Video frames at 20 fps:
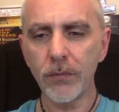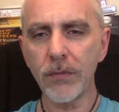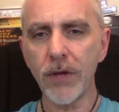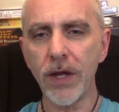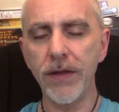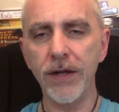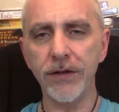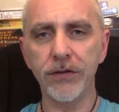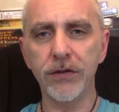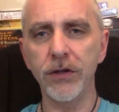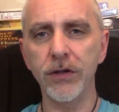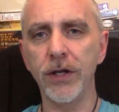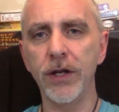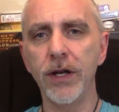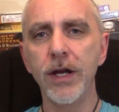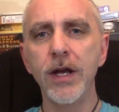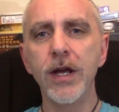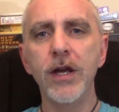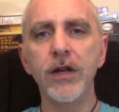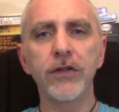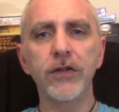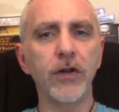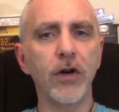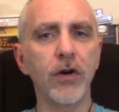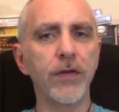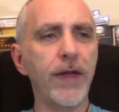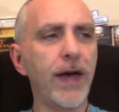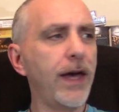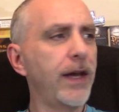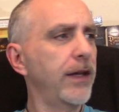That's good.
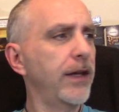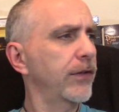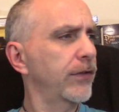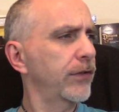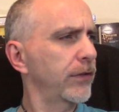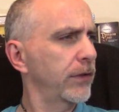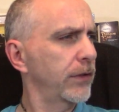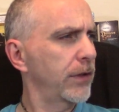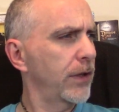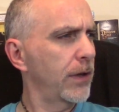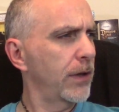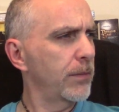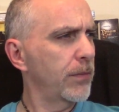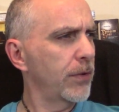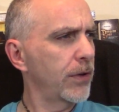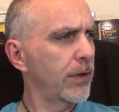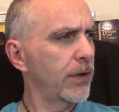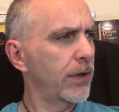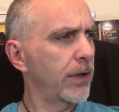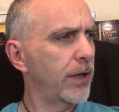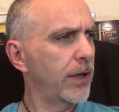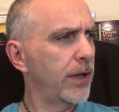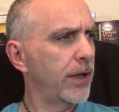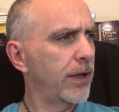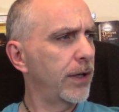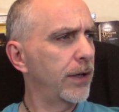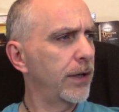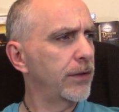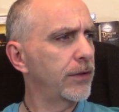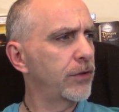So that is
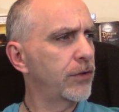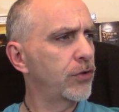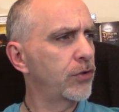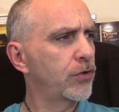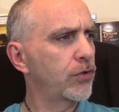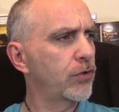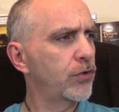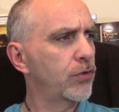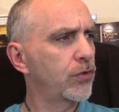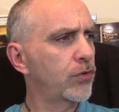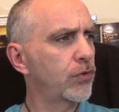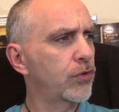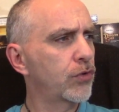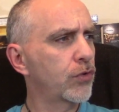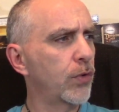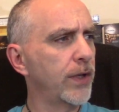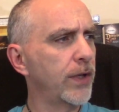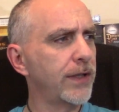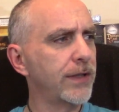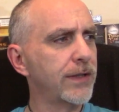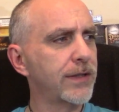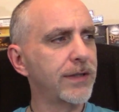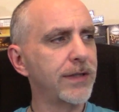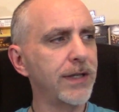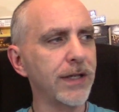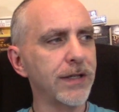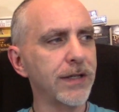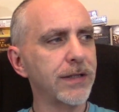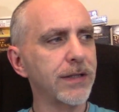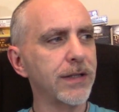number
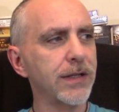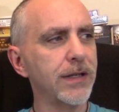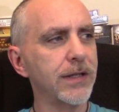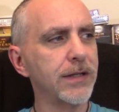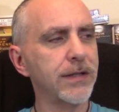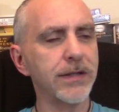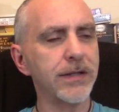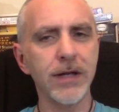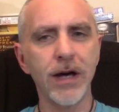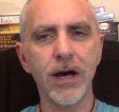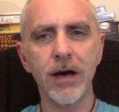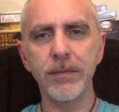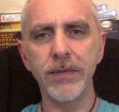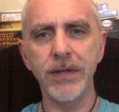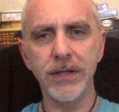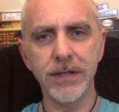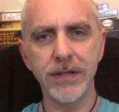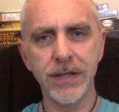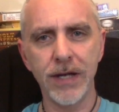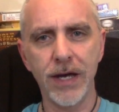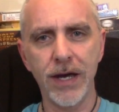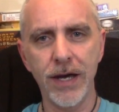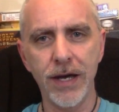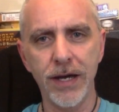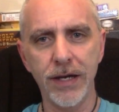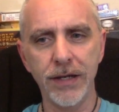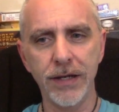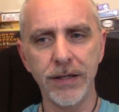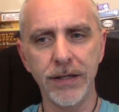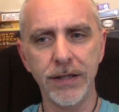26,
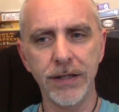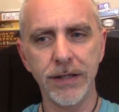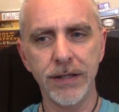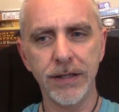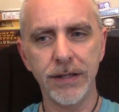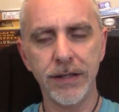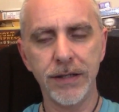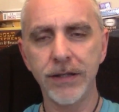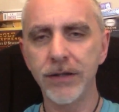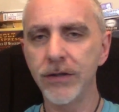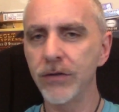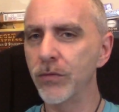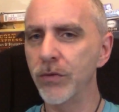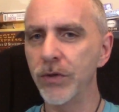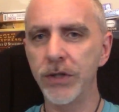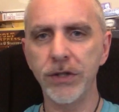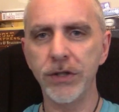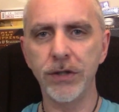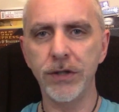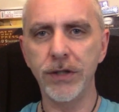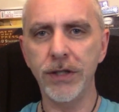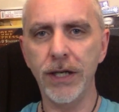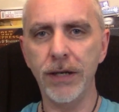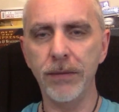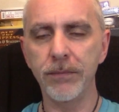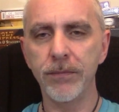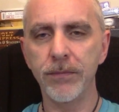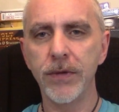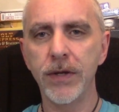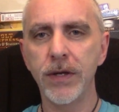Zombicide. Really good
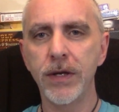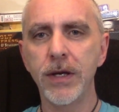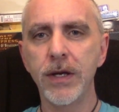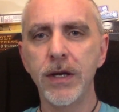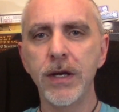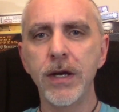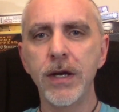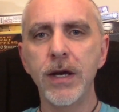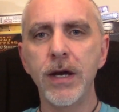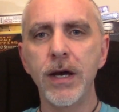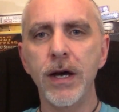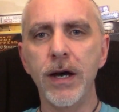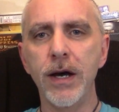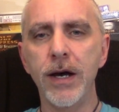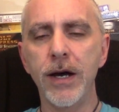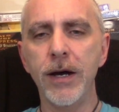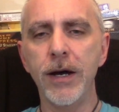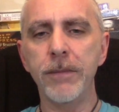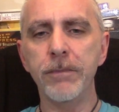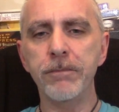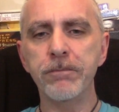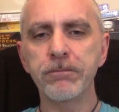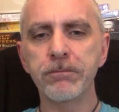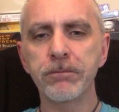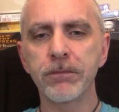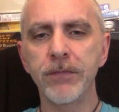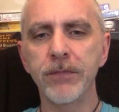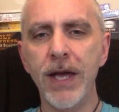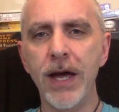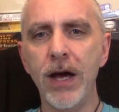game.
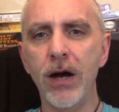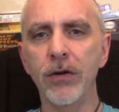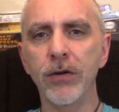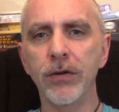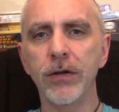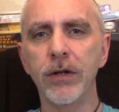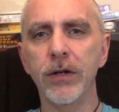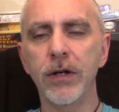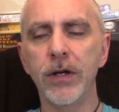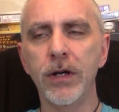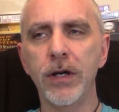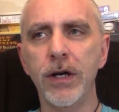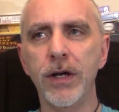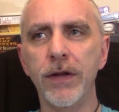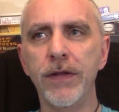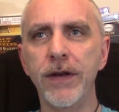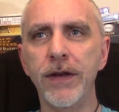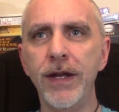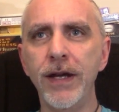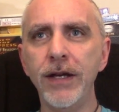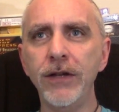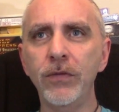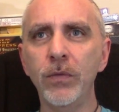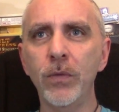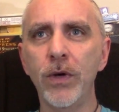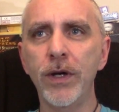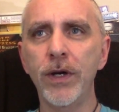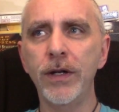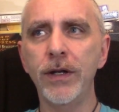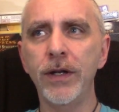Now, the next
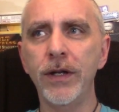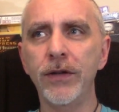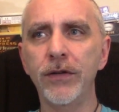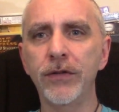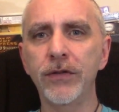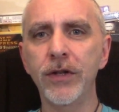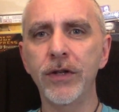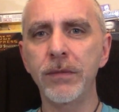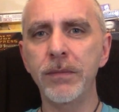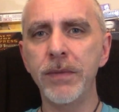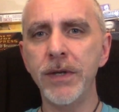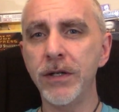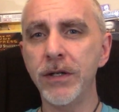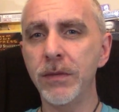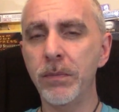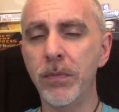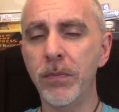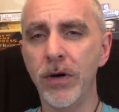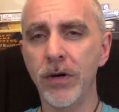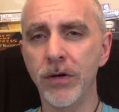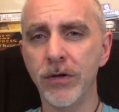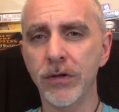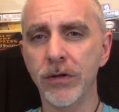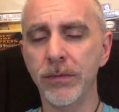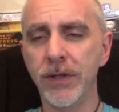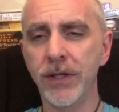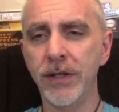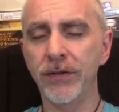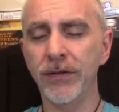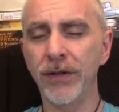one is going to be a departure
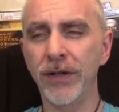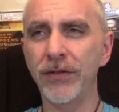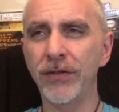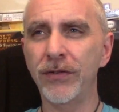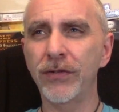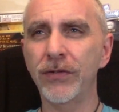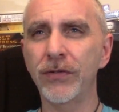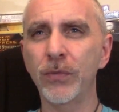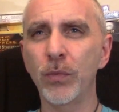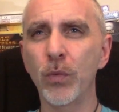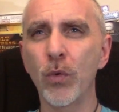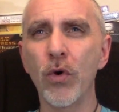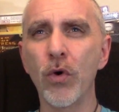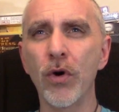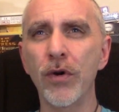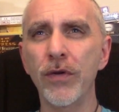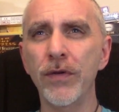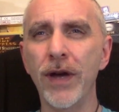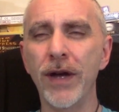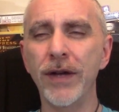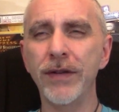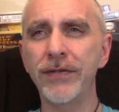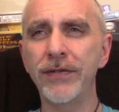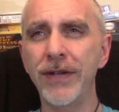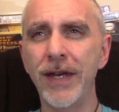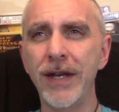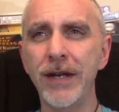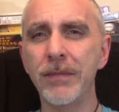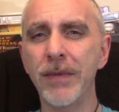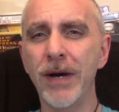because I
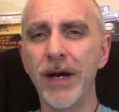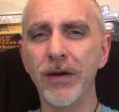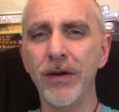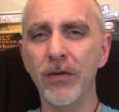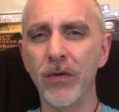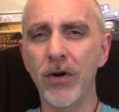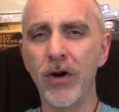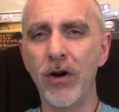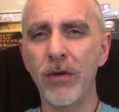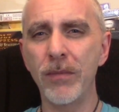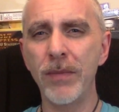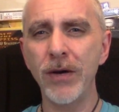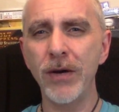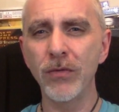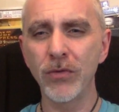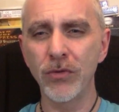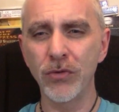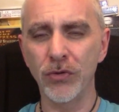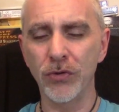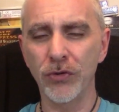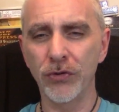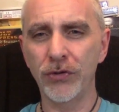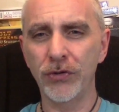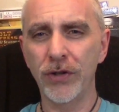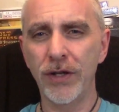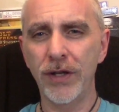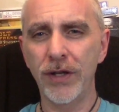said in all my rules